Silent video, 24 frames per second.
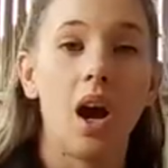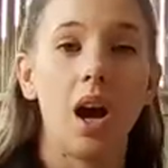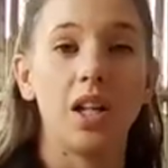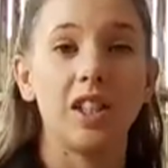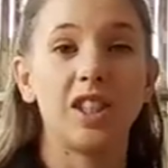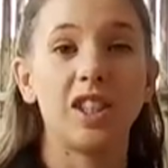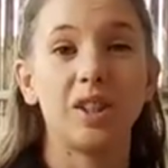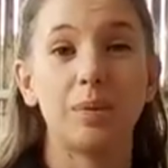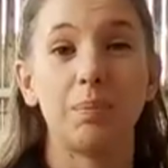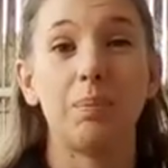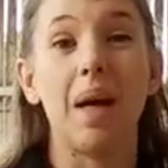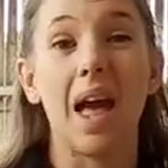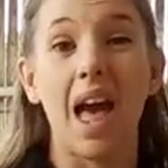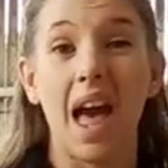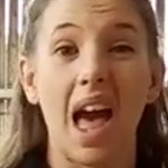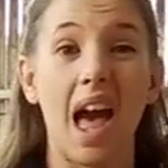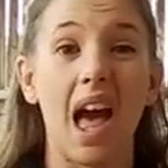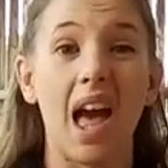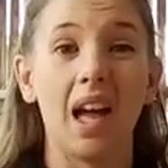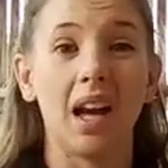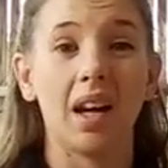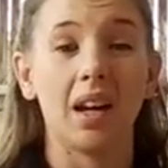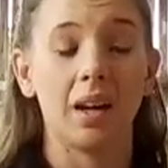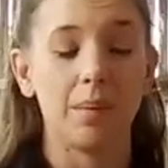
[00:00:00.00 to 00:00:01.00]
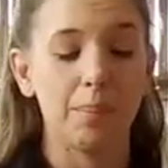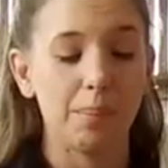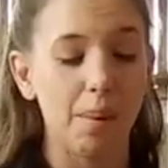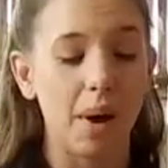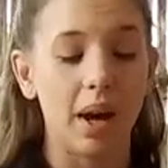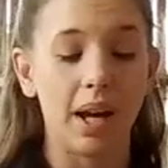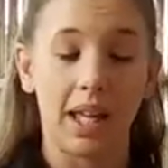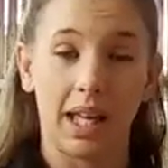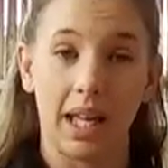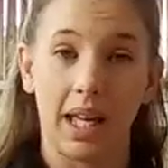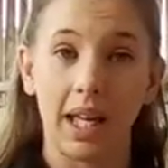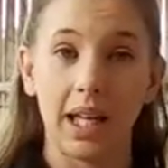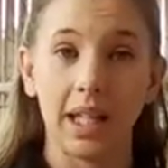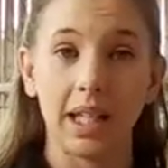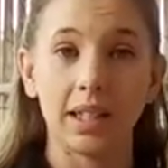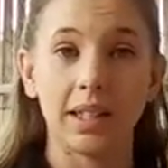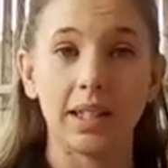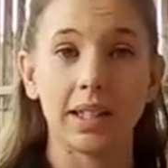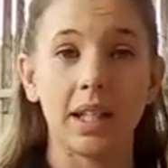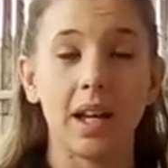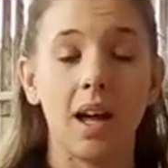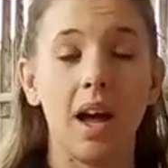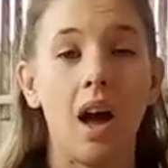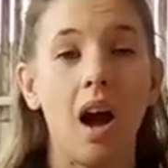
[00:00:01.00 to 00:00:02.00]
a spare bucket.